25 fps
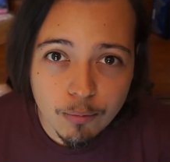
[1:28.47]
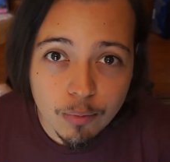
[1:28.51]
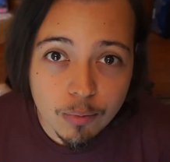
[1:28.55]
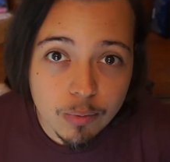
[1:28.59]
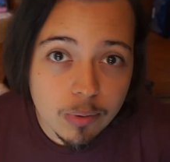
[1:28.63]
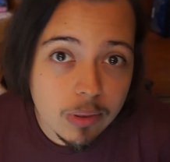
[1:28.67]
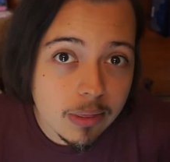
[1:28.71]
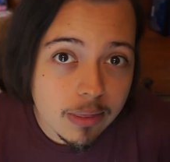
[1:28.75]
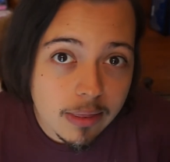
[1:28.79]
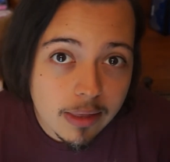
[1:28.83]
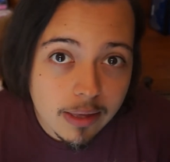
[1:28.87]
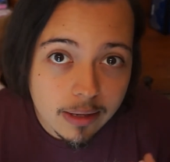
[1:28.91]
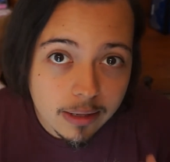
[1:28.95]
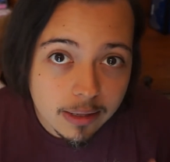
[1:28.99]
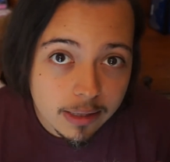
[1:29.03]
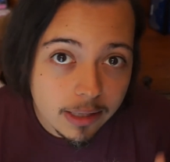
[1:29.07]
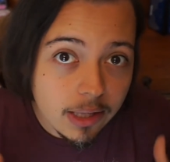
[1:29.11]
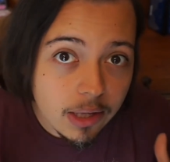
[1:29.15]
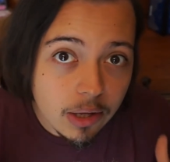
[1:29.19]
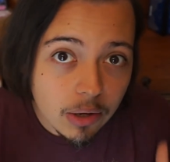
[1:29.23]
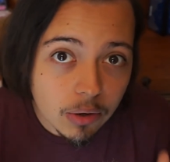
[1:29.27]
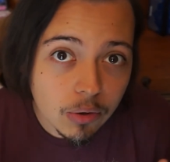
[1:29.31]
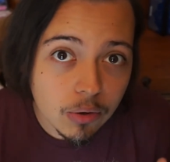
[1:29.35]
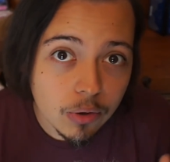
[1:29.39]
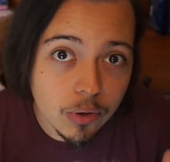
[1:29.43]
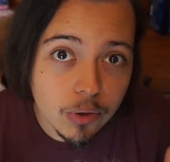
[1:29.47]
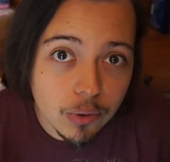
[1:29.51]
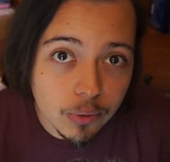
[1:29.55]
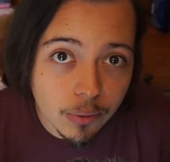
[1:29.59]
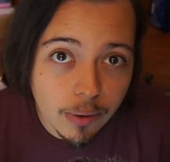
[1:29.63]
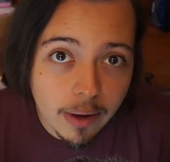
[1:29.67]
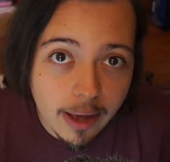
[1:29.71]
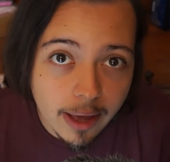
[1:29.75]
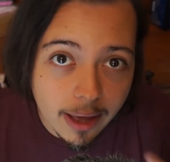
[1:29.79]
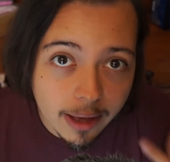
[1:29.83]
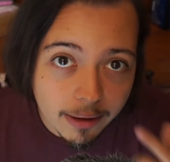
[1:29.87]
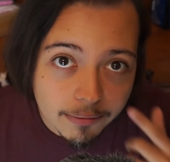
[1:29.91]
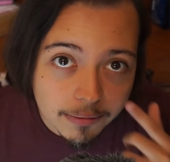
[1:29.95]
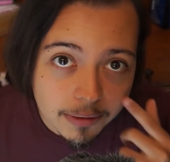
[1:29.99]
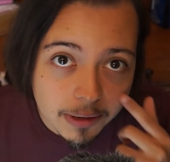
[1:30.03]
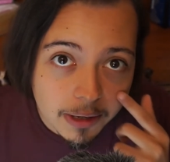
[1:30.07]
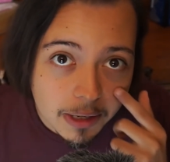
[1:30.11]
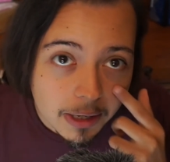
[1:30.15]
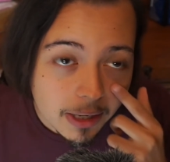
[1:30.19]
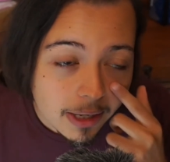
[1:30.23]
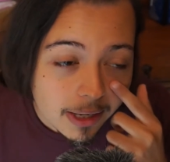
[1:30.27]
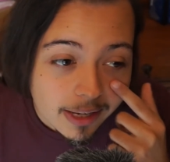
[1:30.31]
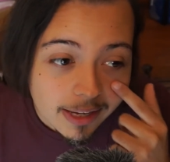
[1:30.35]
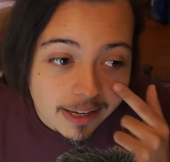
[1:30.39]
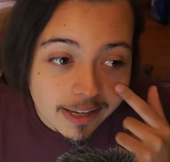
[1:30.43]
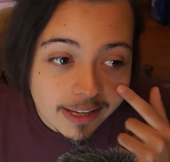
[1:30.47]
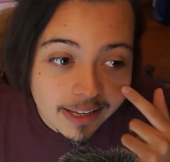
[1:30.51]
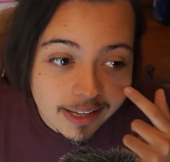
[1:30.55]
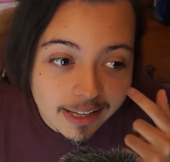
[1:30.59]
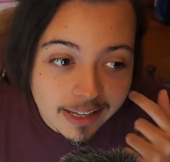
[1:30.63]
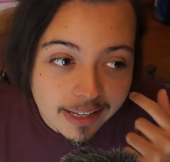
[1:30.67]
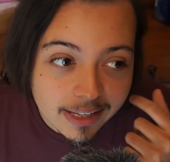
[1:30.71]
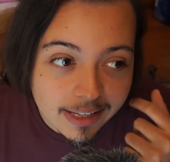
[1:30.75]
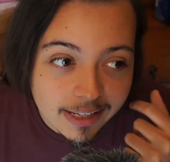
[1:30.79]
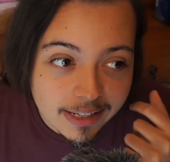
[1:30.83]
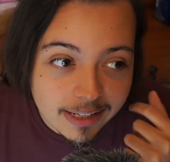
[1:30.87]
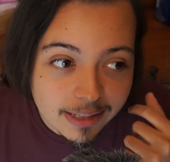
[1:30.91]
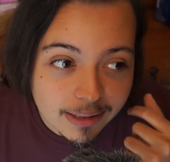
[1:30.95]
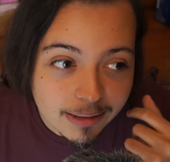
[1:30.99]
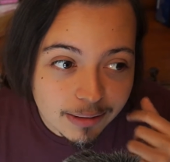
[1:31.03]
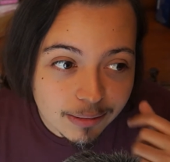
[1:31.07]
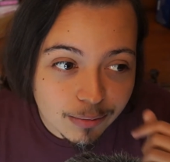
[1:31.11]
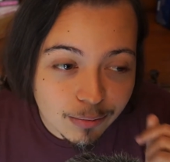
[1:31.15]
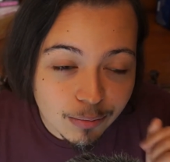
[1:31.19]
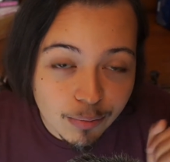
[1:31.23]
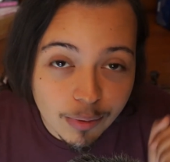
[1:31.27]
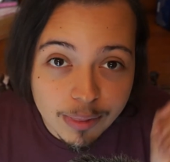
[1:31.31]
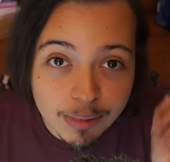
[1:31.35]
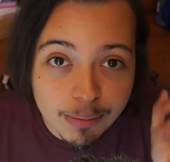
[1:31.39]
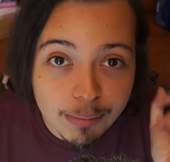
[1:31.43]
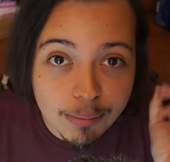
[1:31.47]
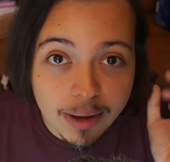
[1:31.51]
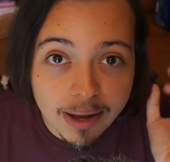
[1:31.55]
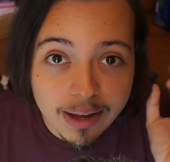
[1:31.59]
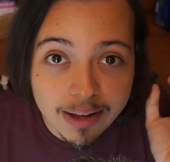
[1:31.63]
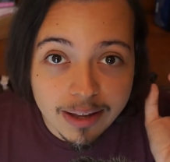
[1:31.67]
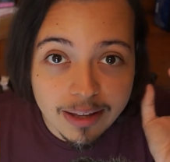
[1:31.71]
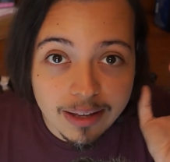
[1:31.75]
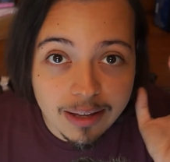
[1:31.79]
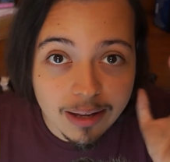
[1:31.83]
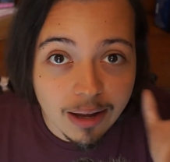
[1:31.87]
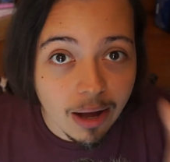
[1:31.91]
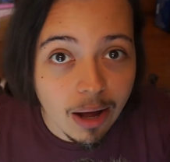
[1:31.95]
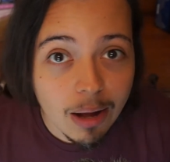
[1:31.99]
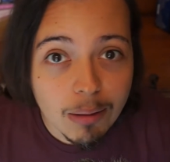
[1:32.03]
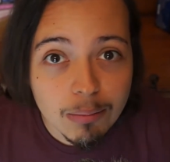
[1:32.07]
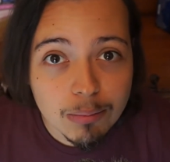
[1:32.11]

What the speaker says: with the gear you have. And with my